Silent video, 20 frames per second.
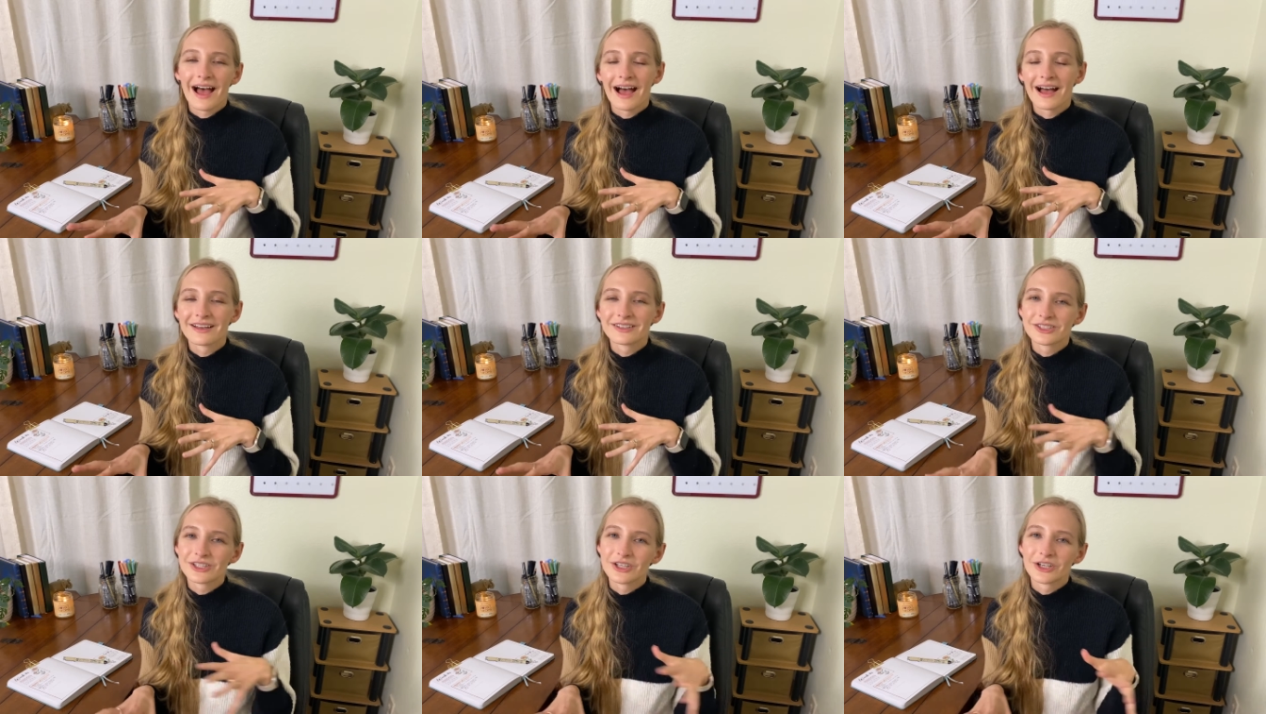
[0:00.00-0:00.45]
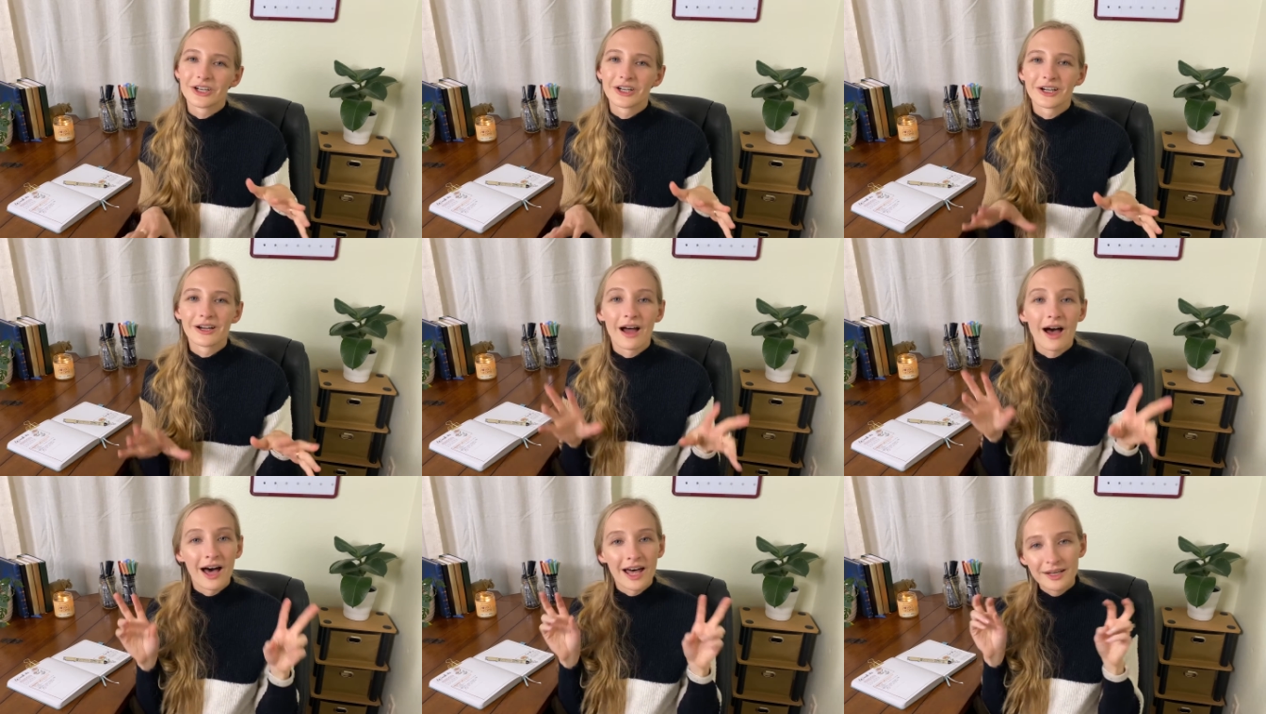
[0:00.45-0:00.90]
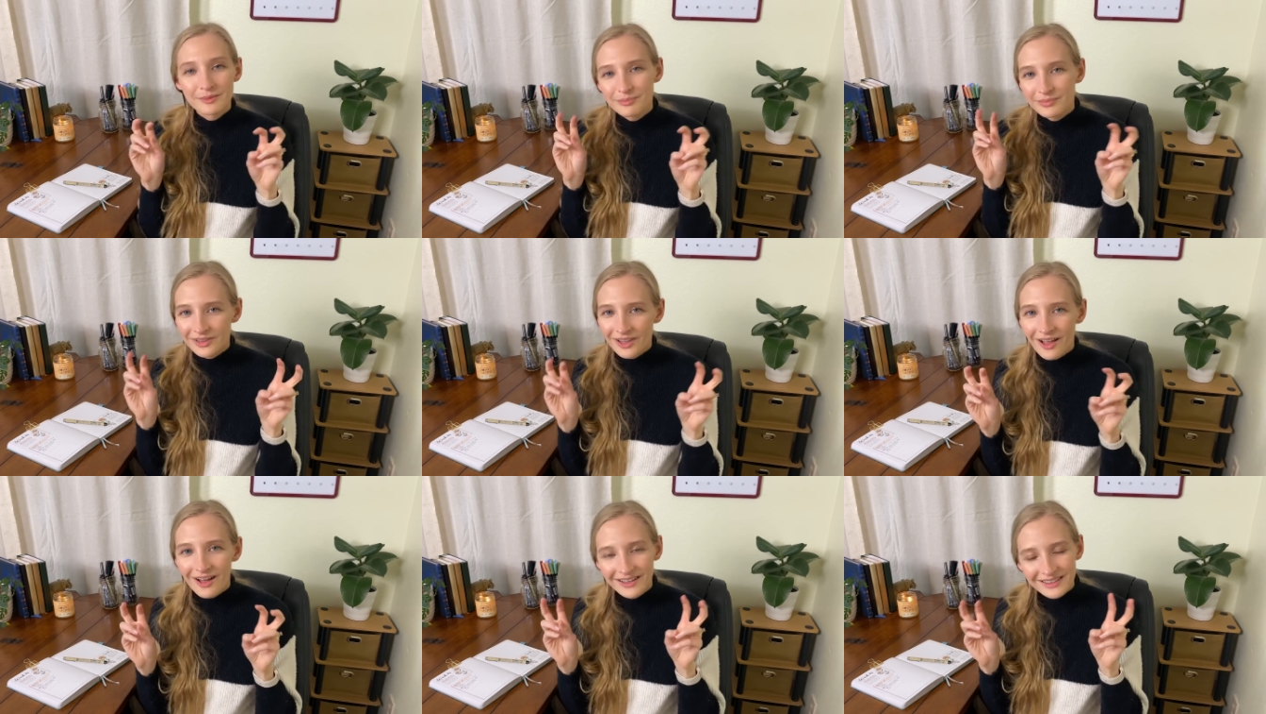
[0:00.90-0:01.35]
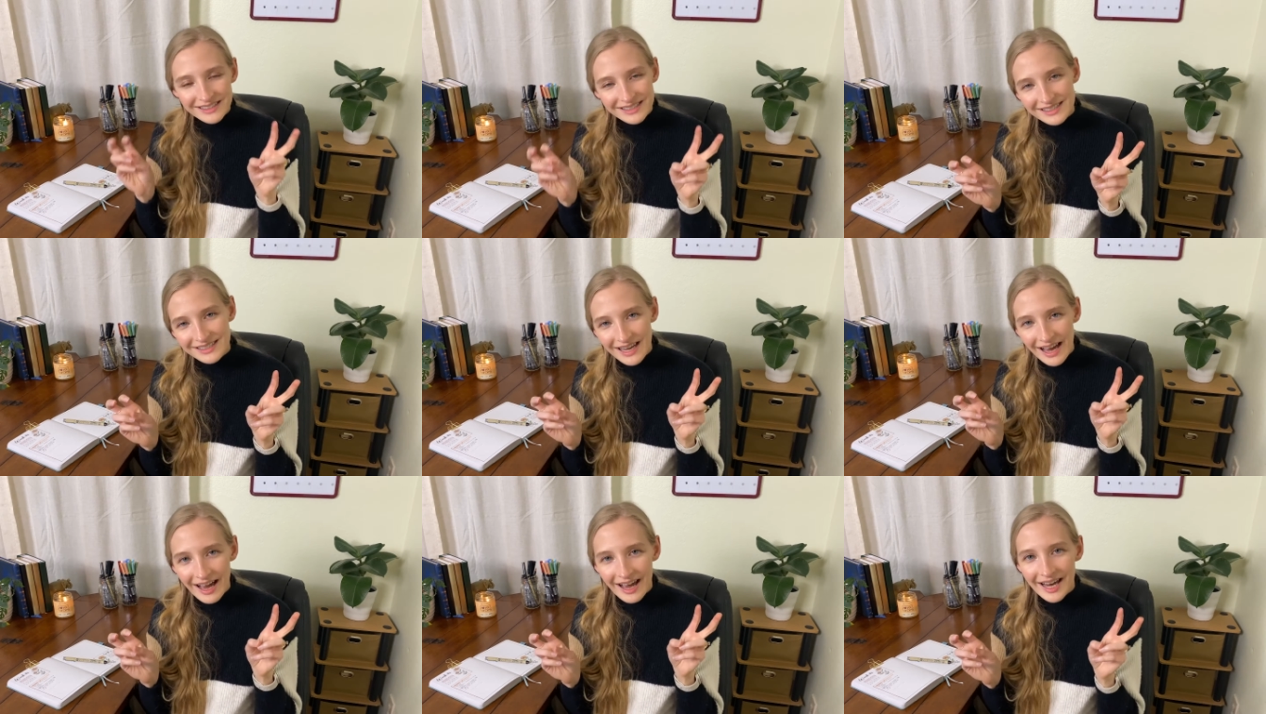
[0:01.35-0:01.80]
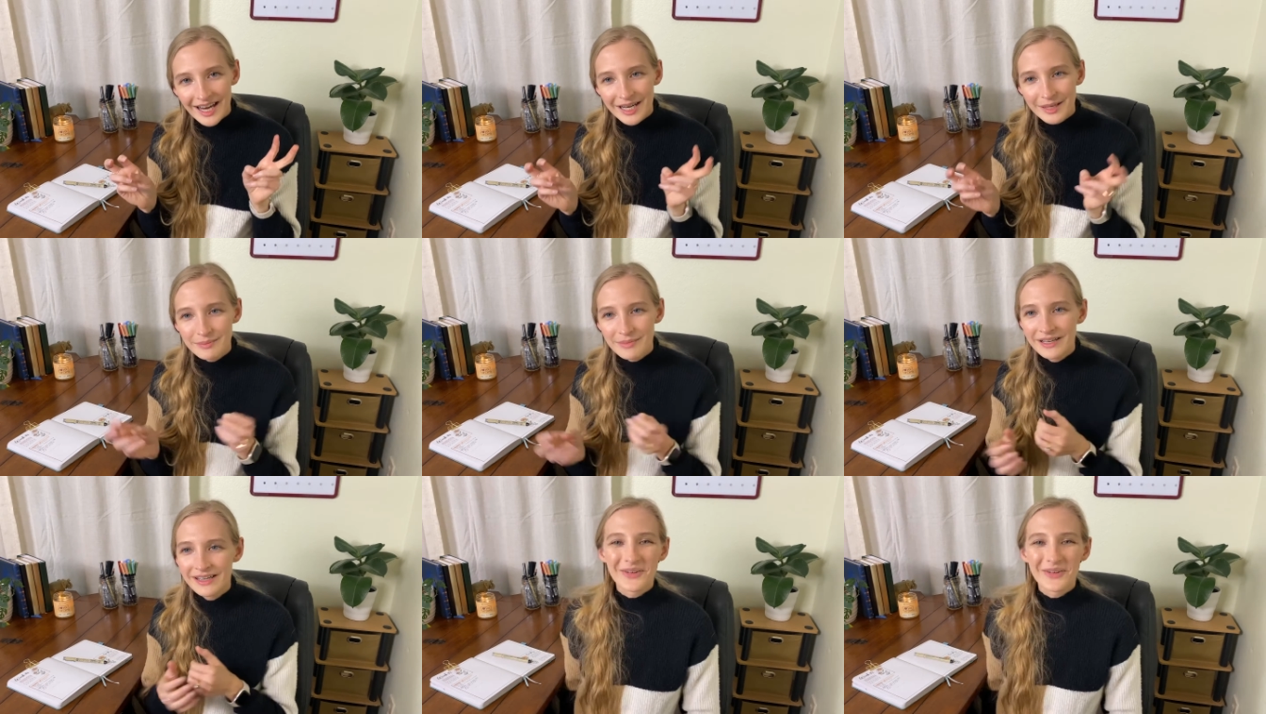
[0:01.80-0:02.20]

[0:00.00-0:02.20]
as your unplugged time.